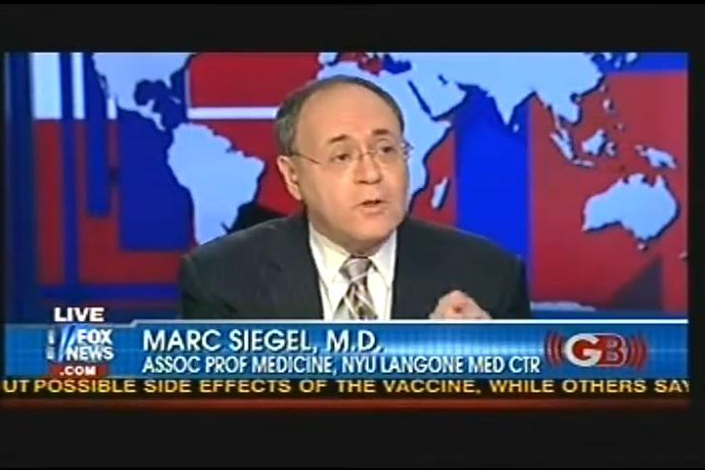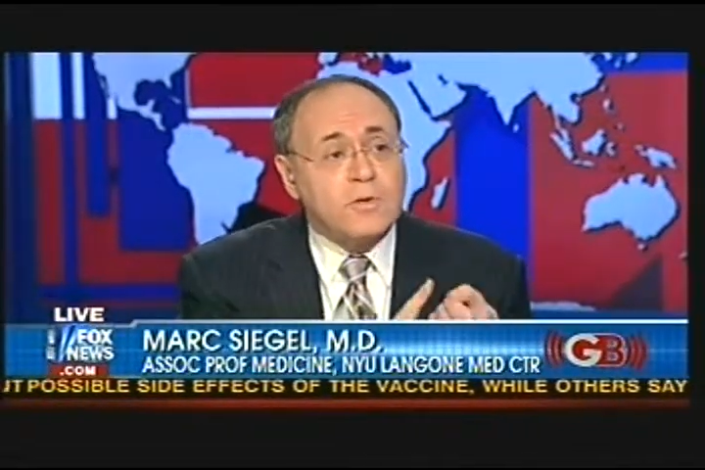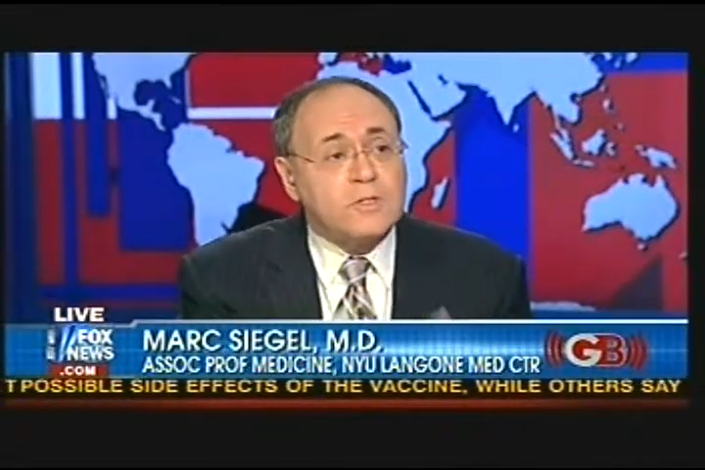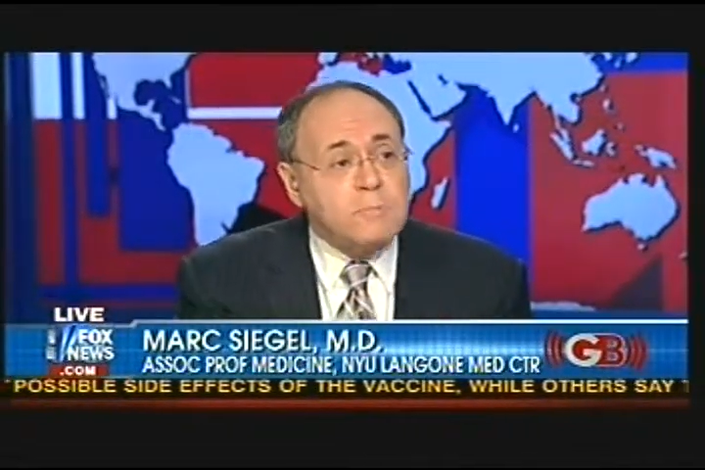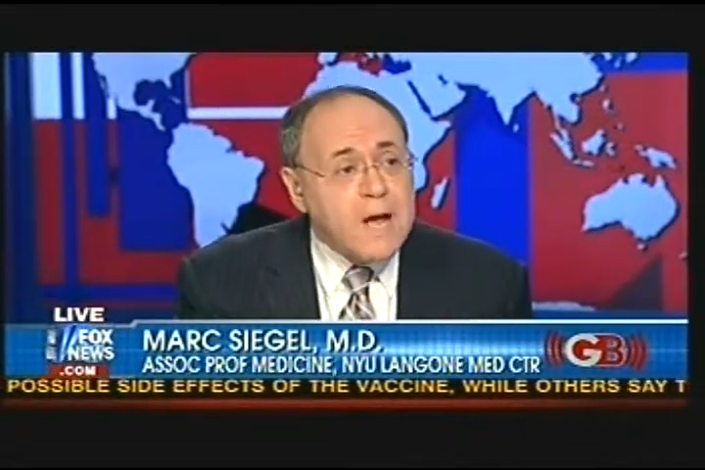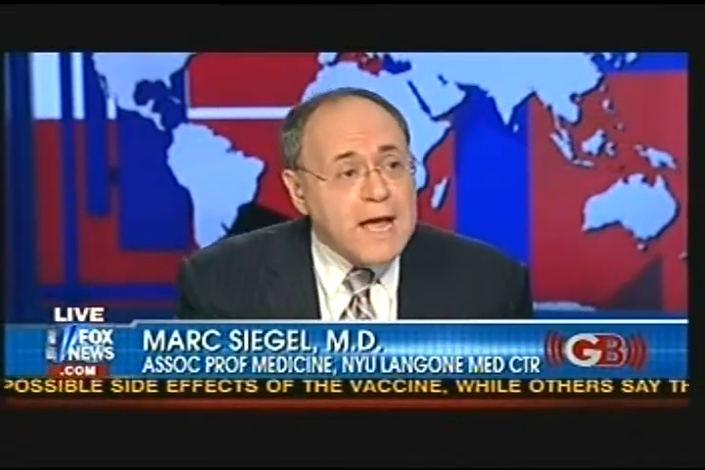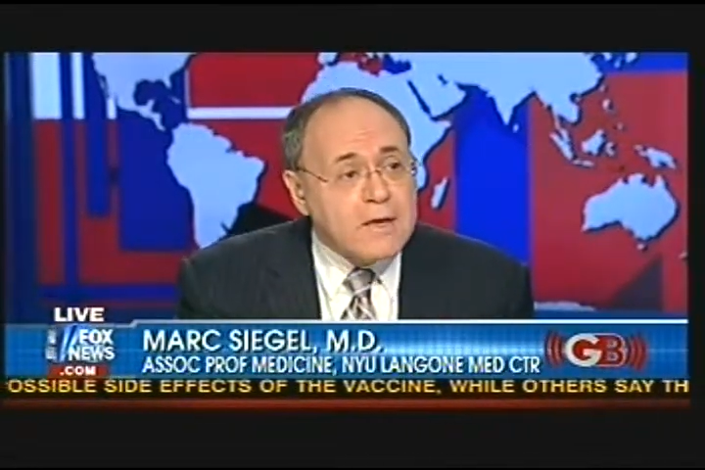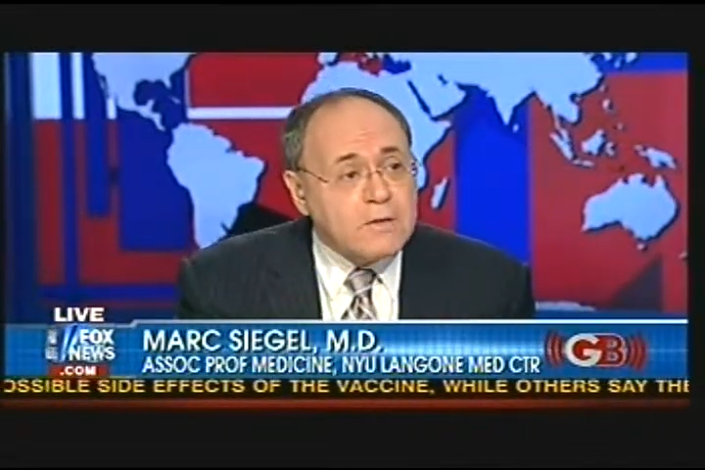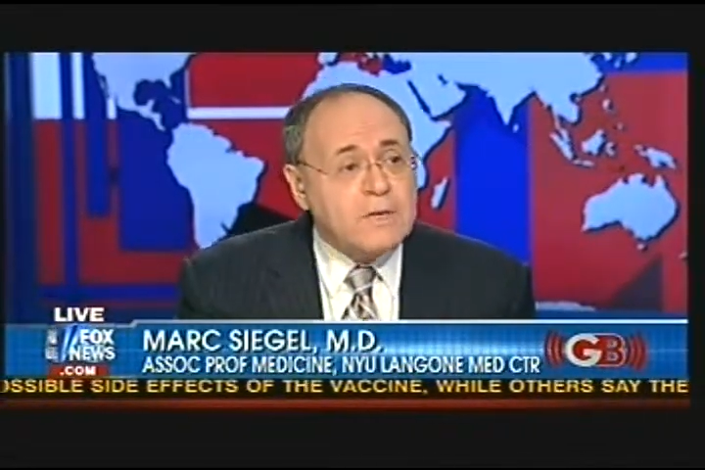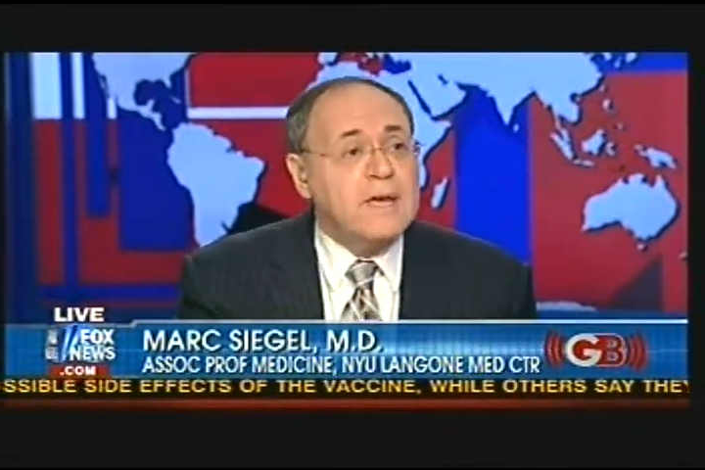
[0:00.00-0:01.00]
Even though it's
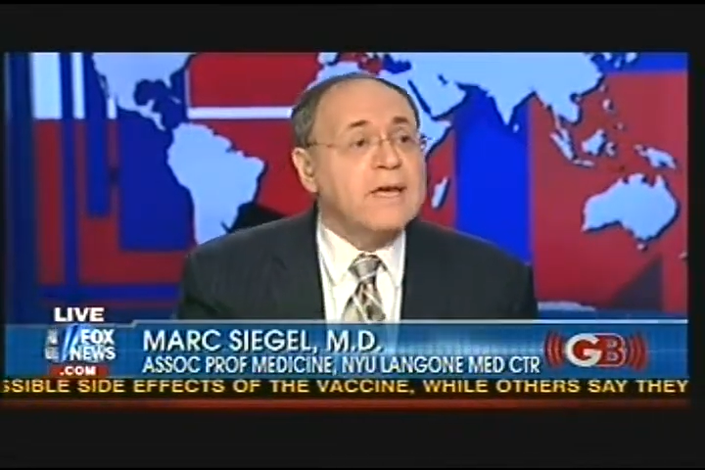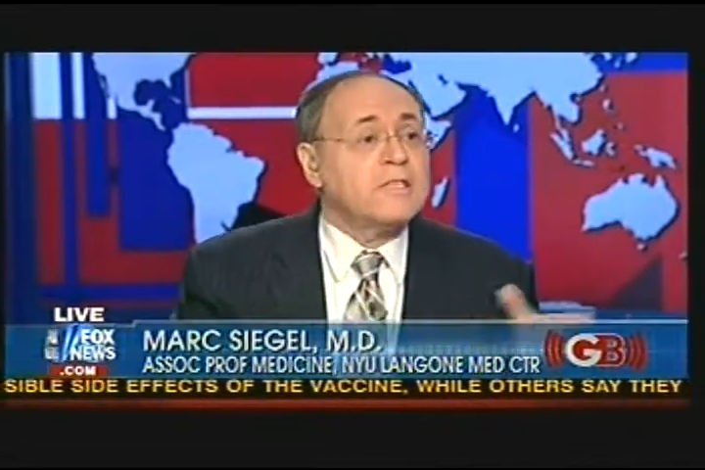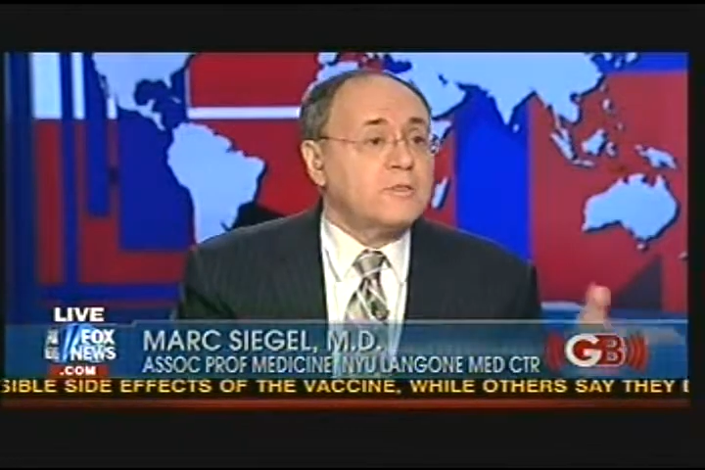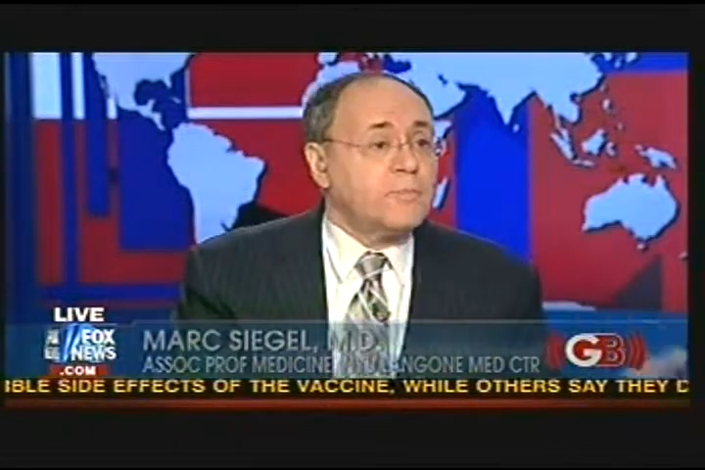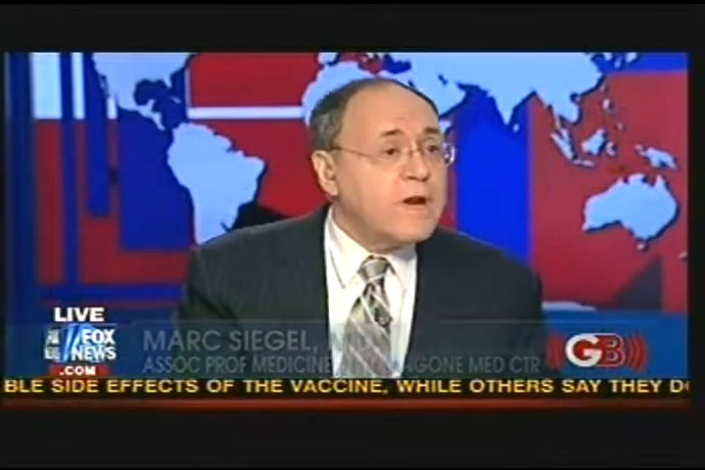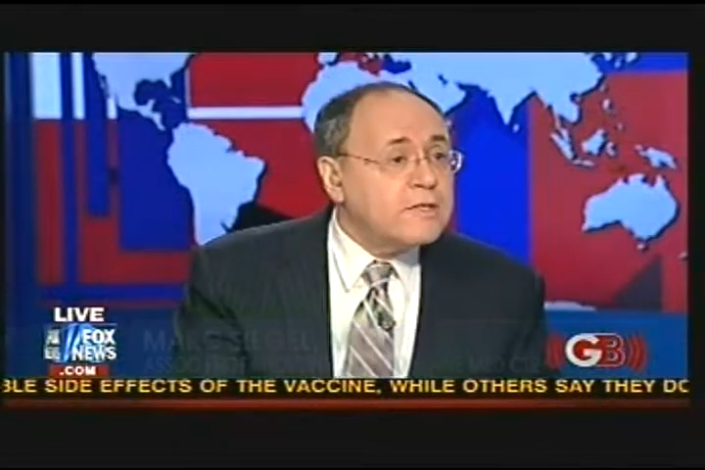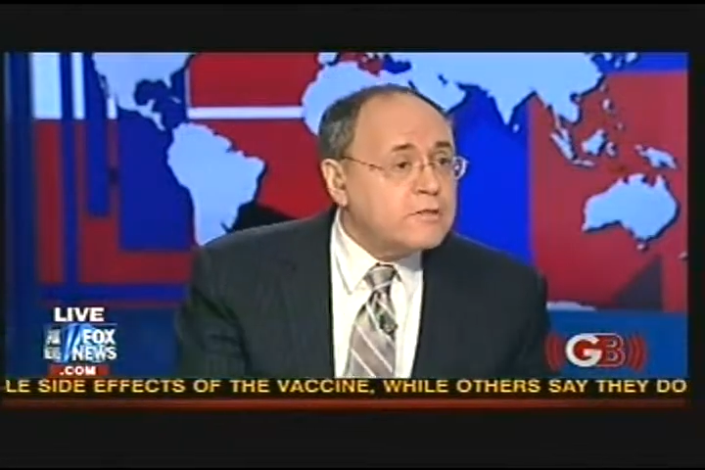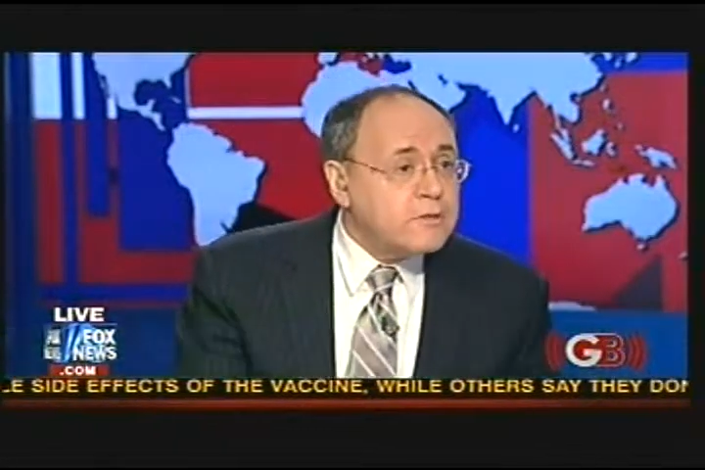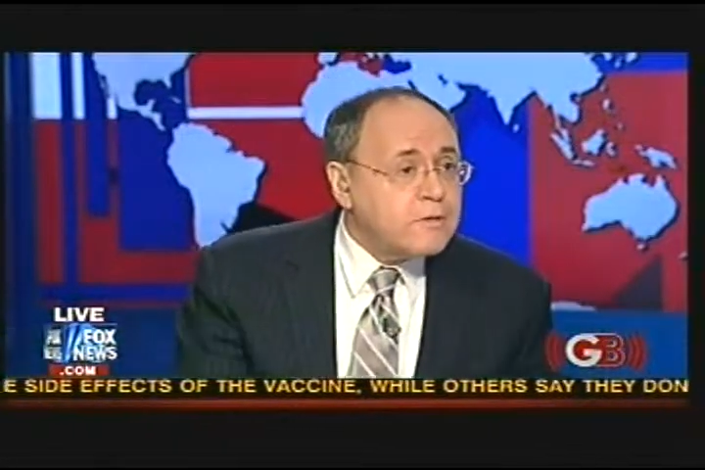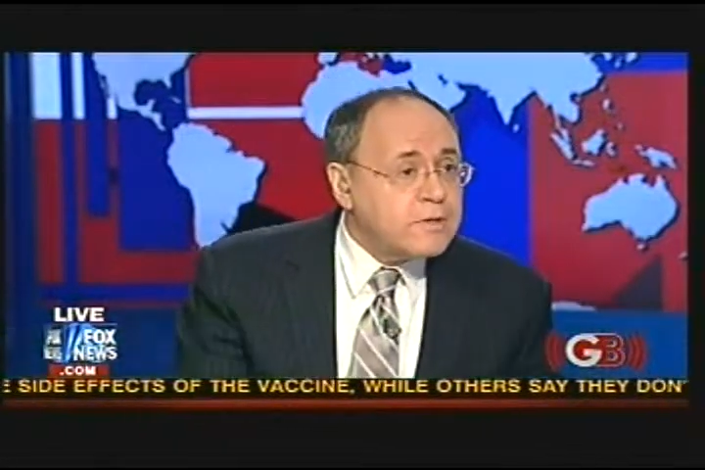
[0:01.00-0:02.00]
mild, it
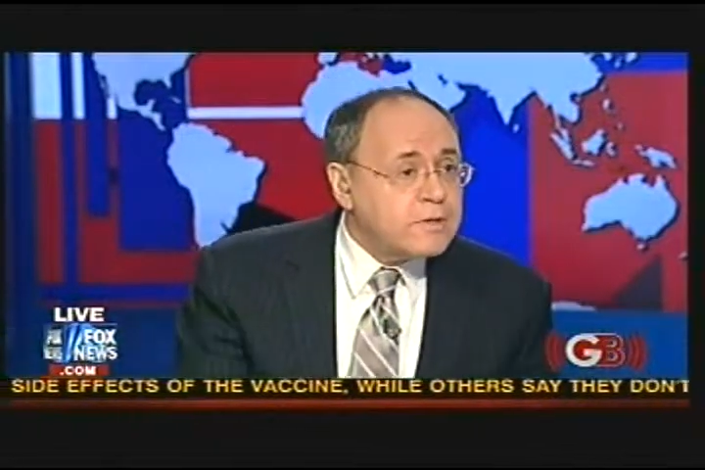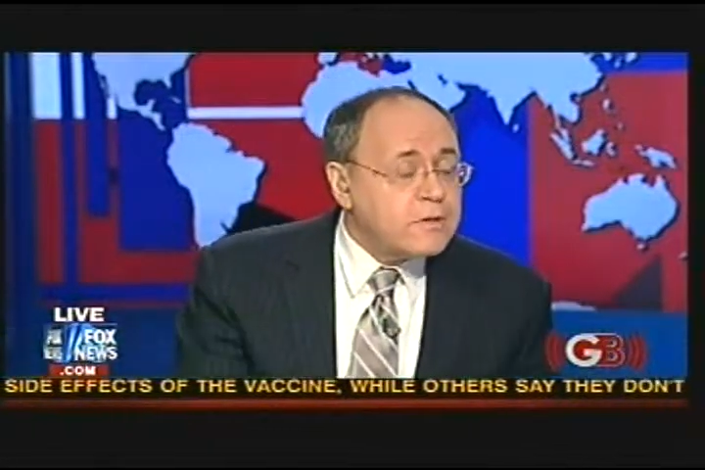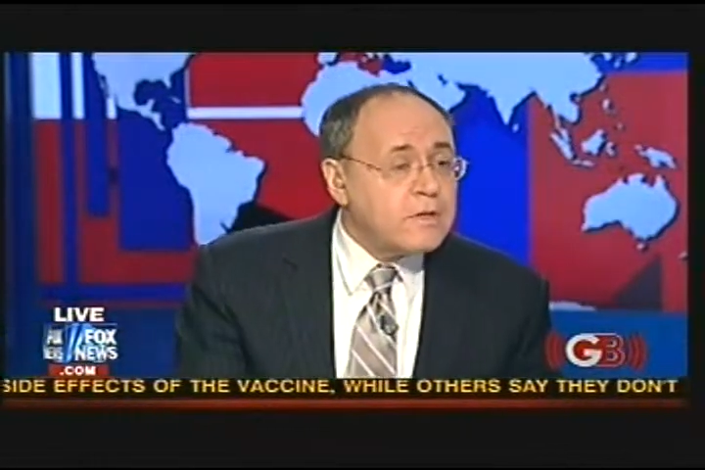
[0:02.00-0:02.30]
spreads too